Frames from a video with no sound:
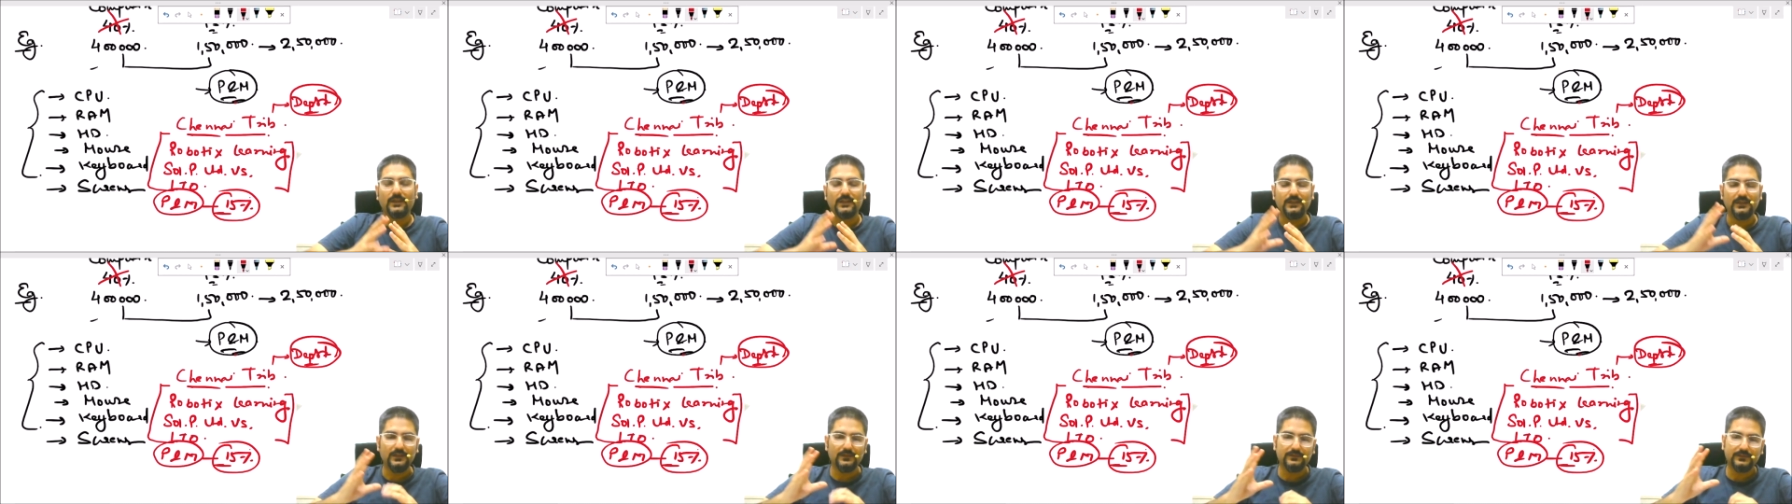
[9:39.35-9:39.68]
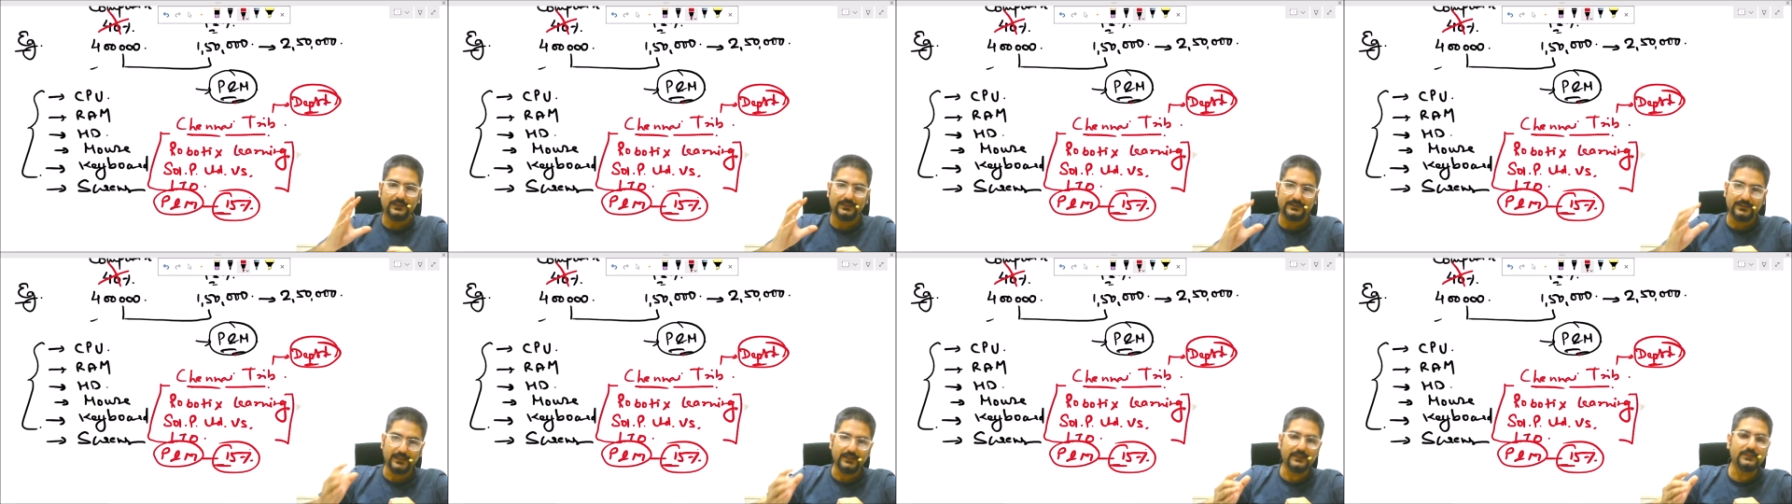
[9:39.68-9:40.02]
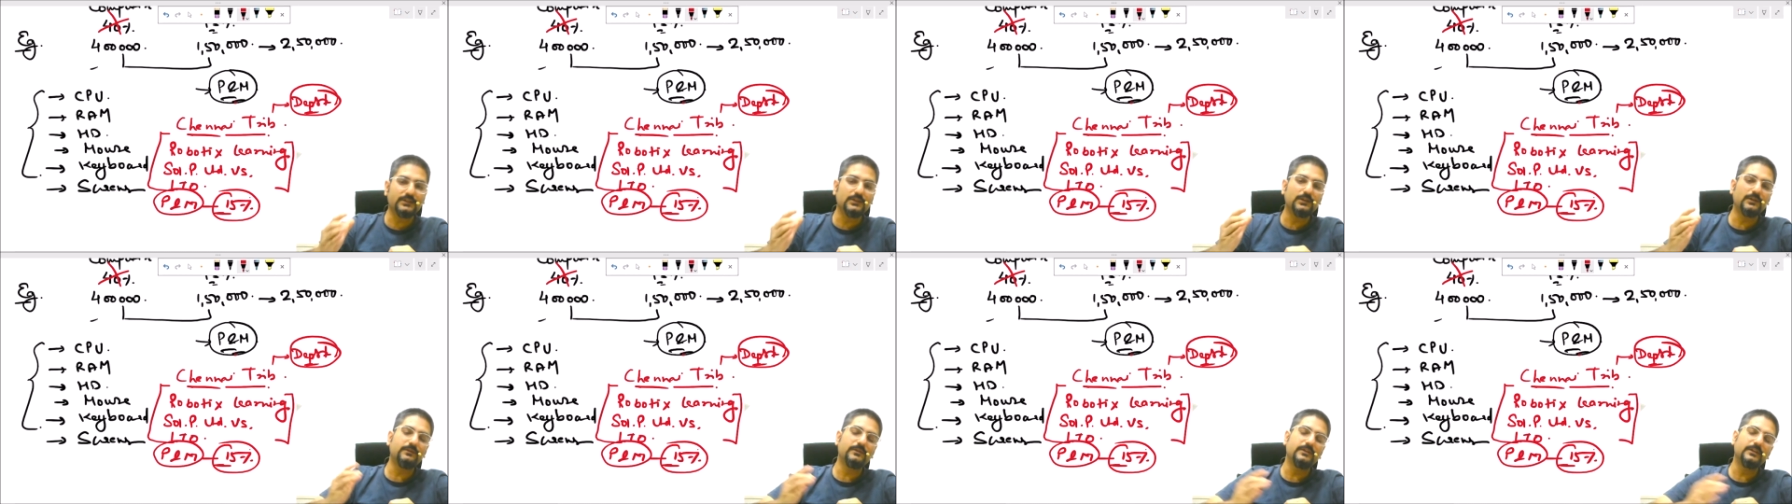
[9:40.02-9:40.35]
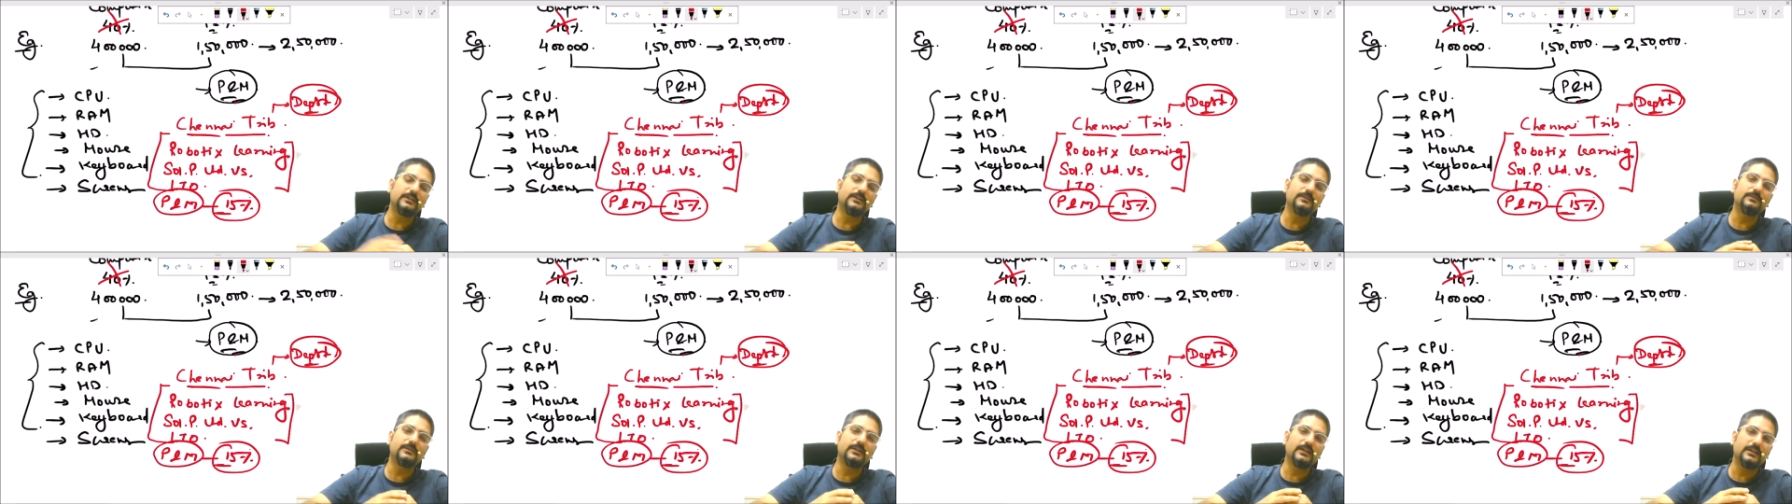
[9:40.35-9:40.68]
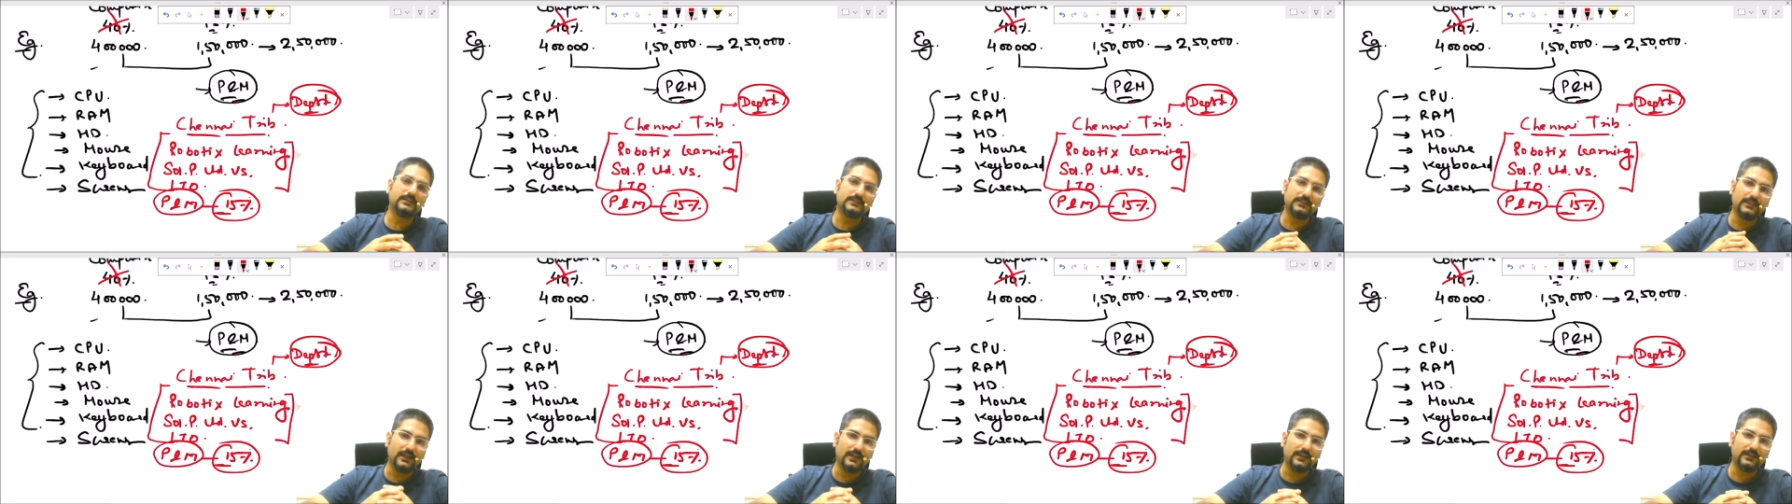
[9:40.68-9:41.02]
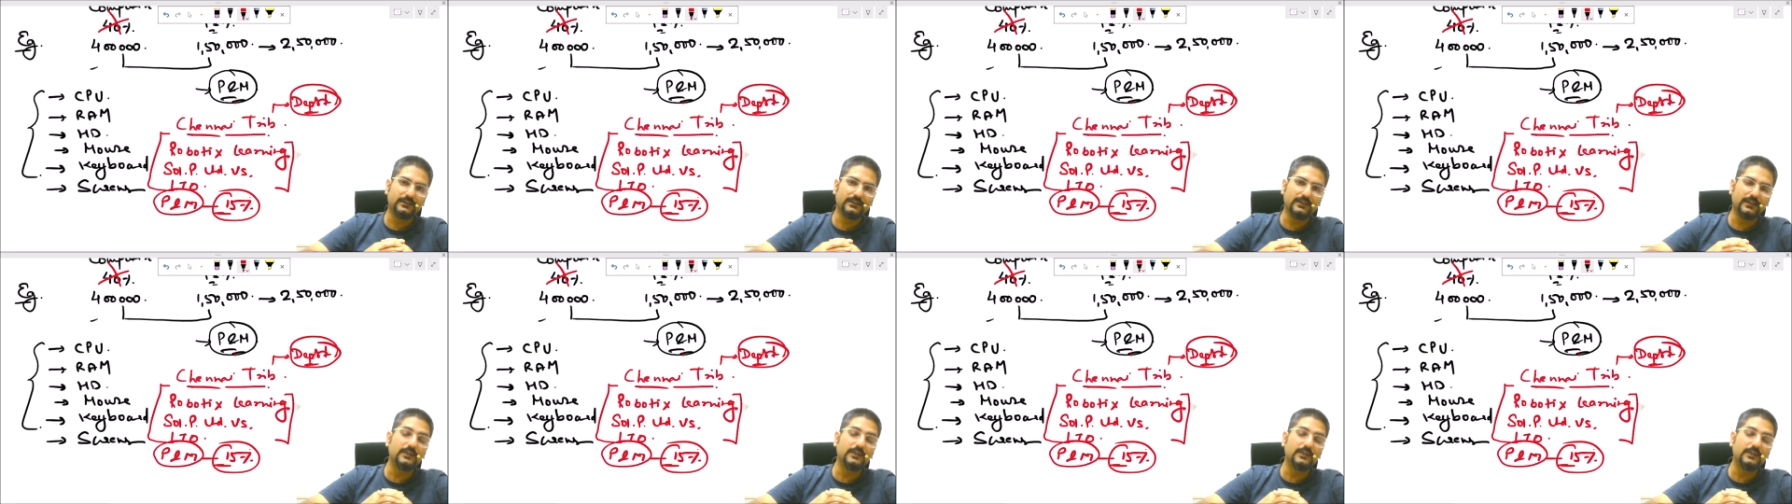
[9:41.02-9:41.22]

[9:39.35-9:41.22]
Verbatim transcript: any of the section of Income Tax Act,